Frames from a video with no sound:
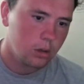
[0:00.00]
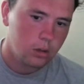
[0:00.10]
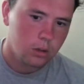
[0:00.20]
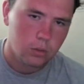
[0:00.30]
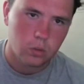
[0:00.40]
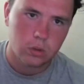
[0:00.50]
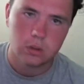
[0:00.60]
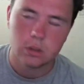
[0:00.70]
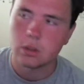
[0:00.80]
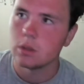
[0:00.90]
what's
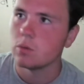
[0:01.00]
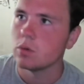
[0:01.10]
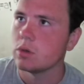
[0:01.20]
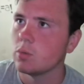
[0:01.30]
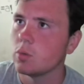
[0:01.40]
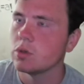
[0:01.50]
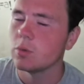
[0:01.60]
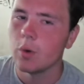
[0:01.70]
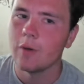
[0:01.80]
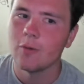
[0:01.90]
the word
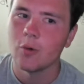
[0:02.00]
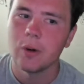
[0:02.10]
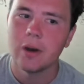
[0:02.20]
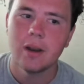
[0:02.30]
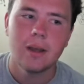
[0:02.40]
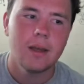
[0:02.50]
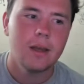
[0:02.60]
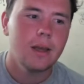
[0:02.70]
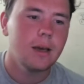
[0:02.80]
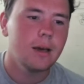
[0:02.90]
for it?
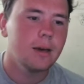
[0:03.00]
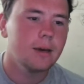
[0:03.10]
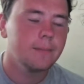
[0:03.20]
The